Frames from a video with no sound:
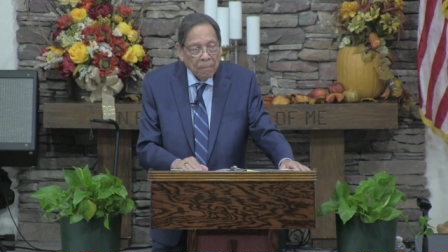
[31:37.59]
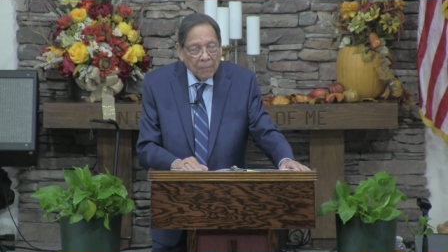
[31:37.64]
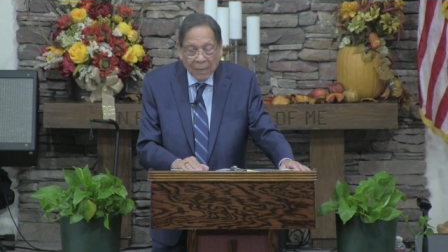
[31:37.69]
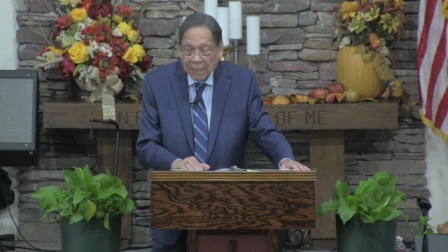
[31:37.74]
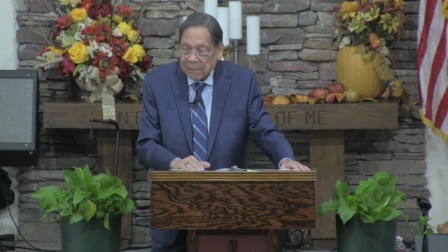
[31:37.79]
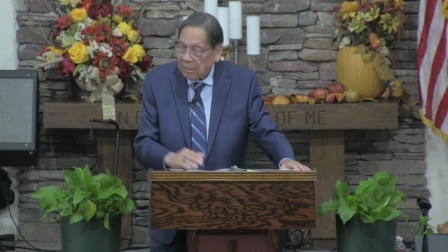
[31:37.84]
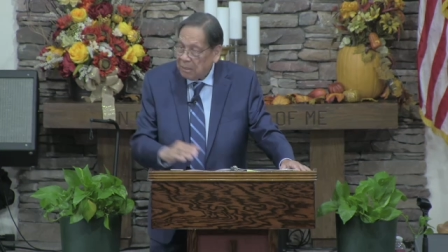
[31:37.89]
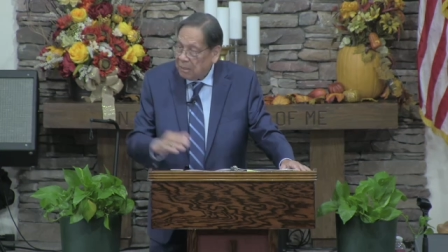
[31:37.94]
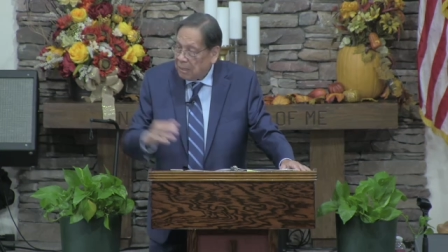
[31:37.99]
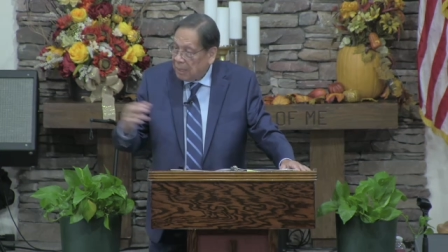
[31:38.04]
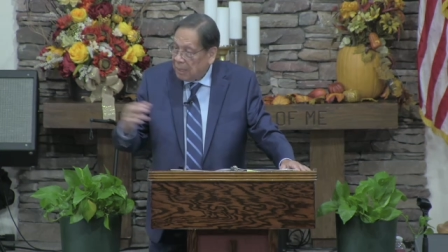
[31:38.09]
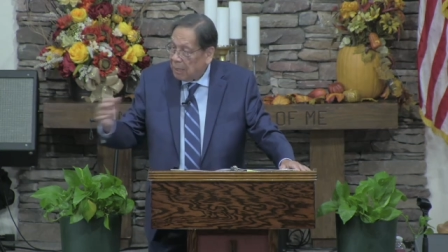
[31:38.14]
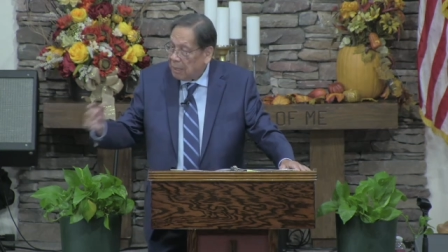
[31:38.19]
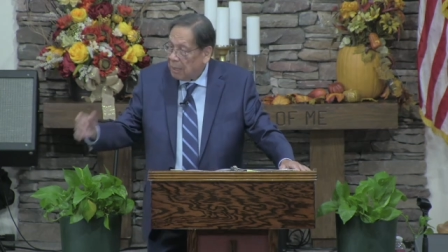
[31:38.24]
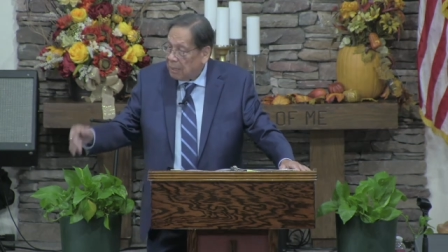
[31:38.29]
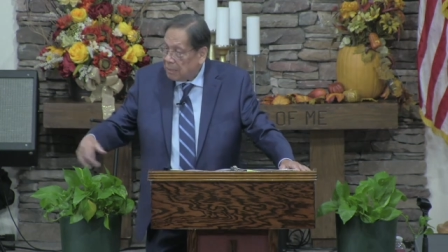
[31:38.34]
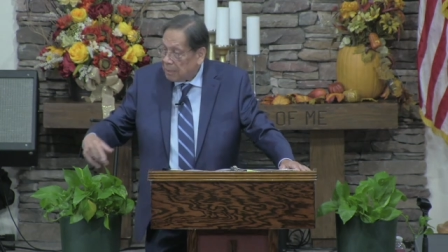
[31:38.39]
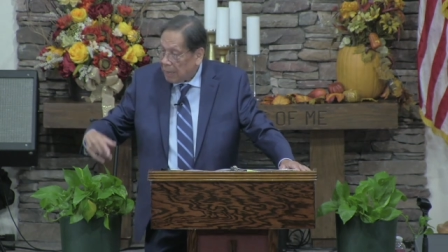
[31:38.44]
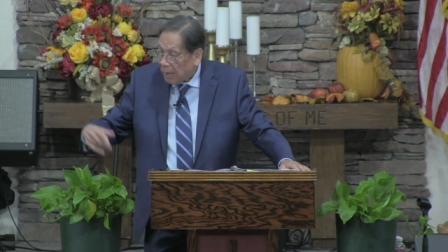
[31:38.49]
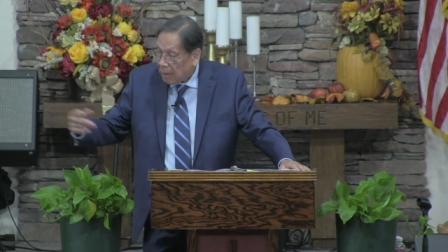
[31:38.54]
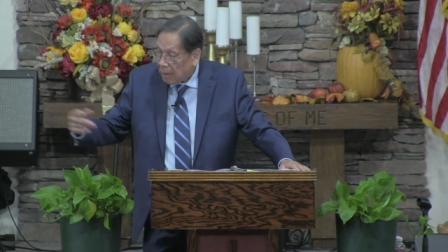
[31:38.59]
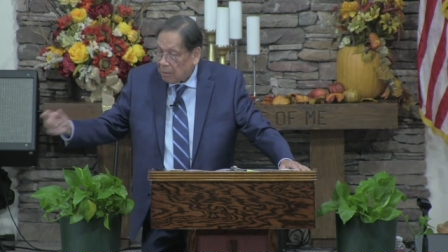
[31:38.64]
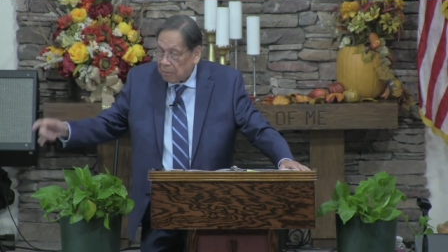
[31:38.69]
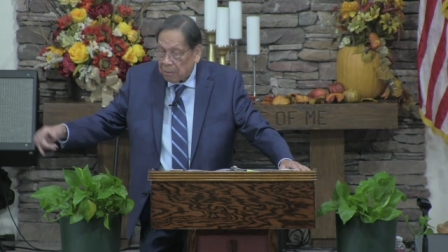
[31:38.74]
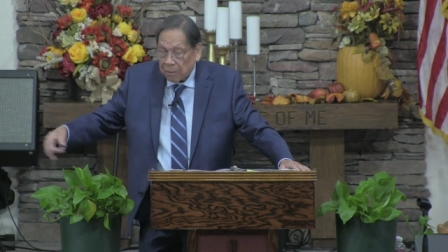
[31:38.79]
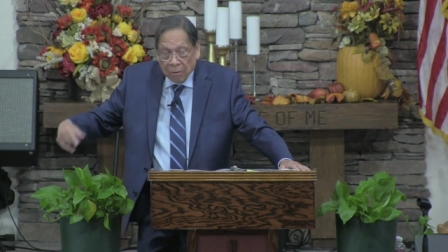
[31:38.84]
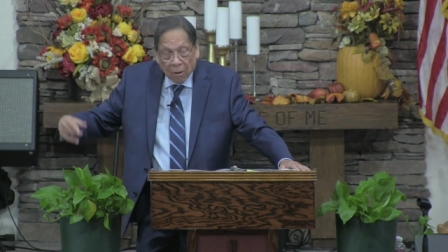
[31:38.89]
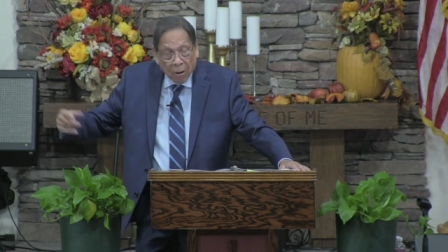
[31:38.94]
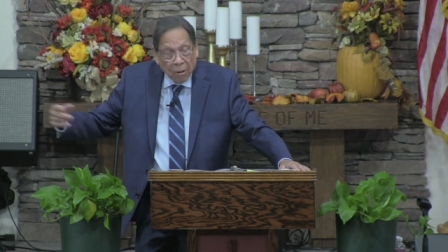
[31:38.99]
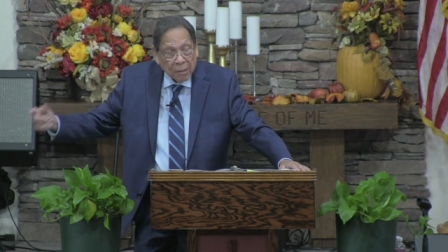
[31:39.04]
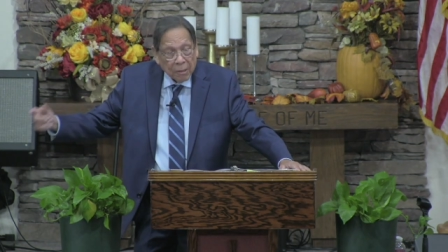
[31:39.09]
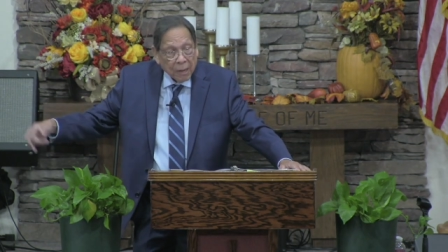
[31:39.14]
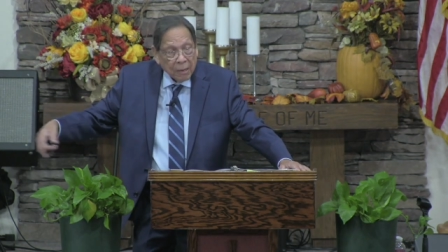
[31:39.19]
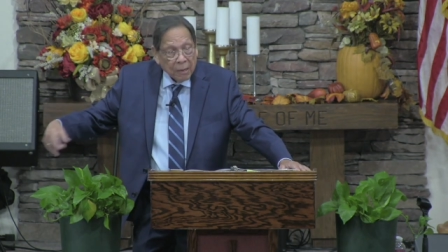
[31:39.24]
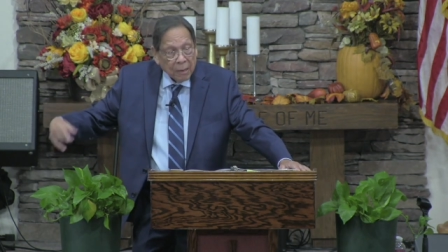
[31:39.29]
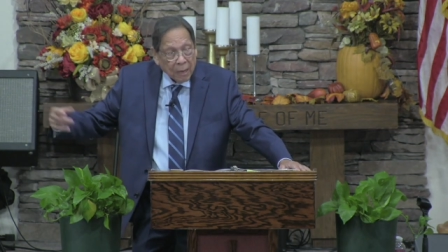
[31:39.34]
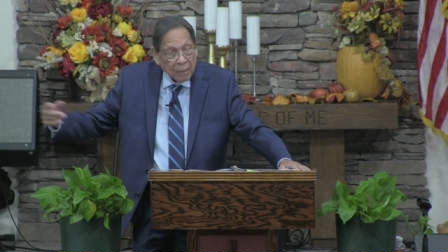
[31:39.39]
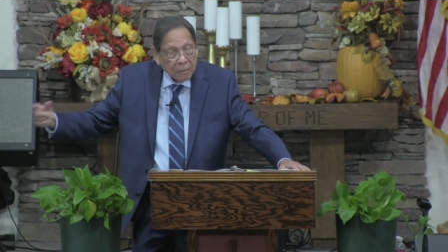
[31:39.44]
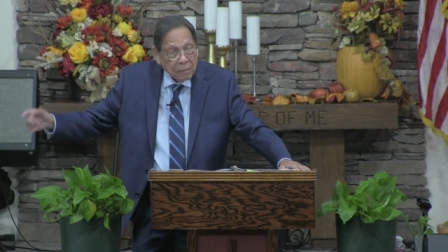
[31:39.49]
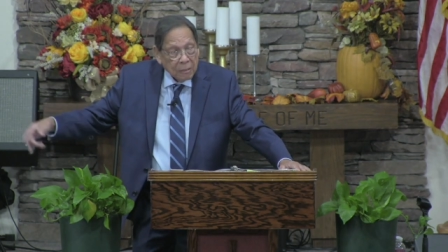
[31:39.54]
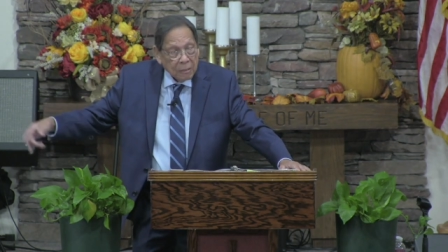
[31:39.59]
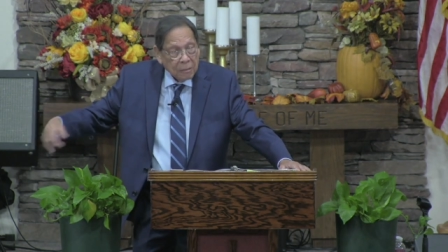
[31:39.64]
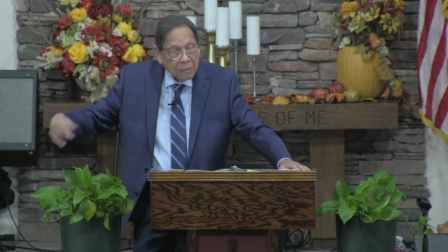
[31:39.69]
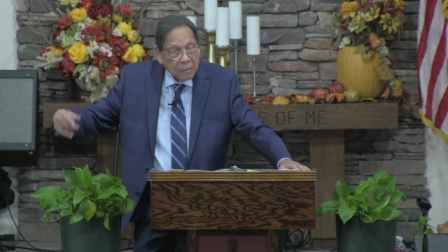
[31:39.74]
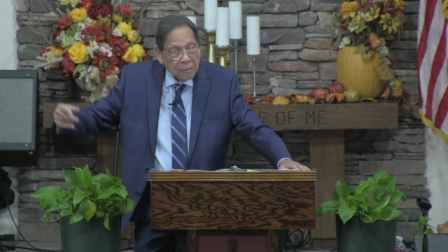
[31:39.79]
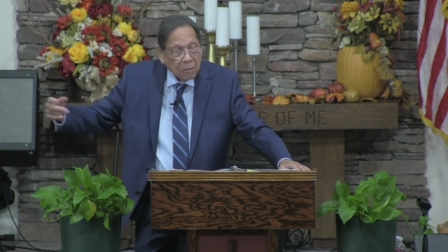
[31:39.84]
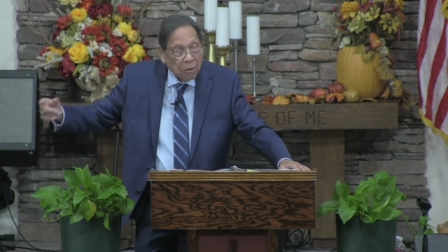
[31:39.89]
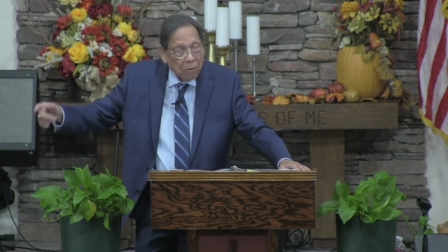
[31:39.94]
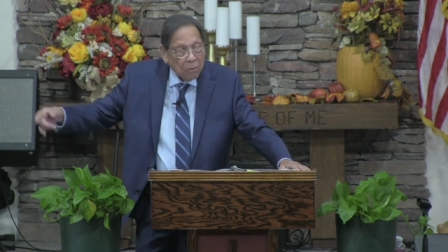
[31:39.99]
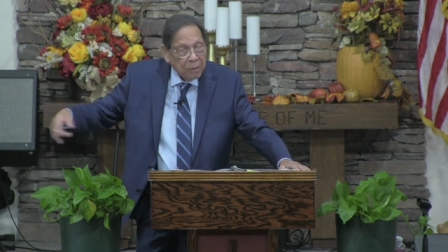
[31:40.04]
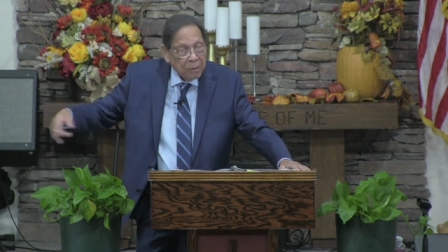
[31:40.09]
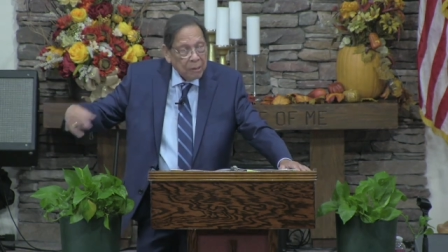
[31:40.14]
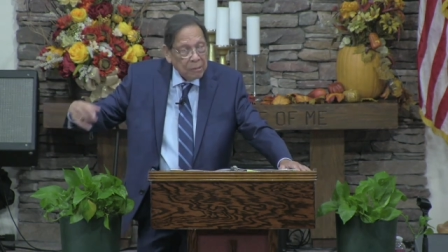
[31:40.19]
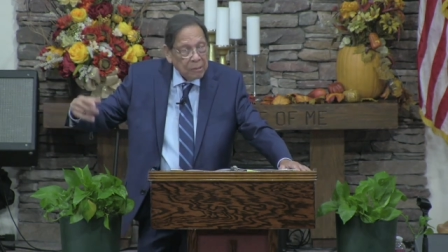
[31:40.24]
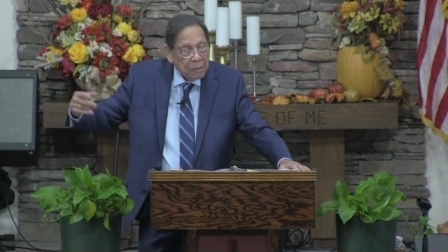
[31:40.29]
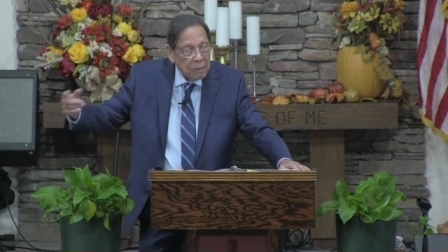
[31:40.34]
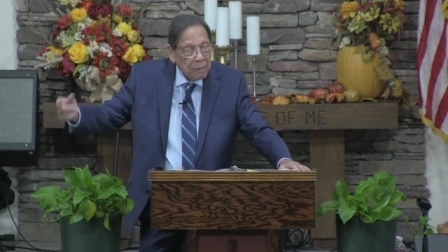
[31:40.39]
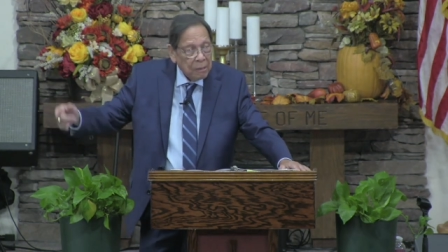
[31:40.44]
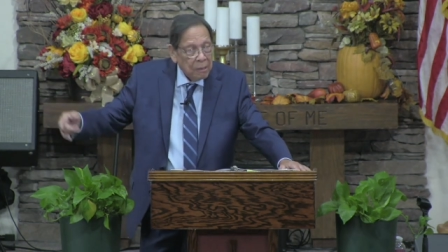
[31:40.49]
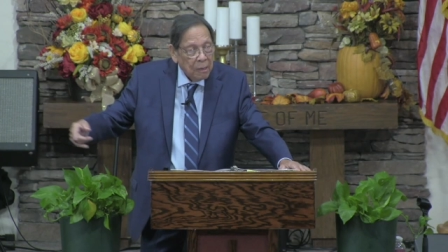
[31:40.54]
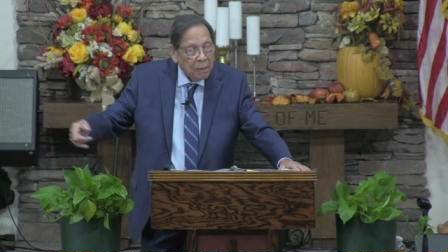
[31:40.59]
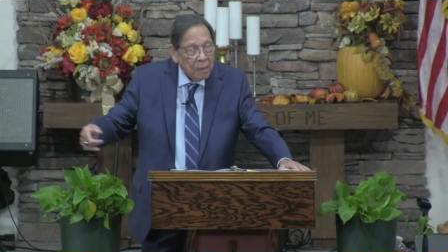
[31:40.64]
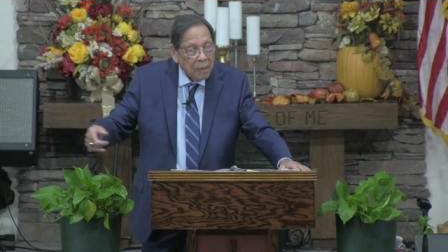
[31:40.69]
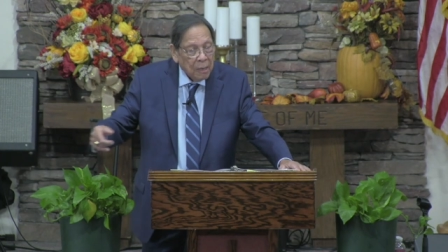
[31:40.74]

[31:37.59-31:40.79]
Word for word: Is it to get entangled in all that nonsense that's going out there?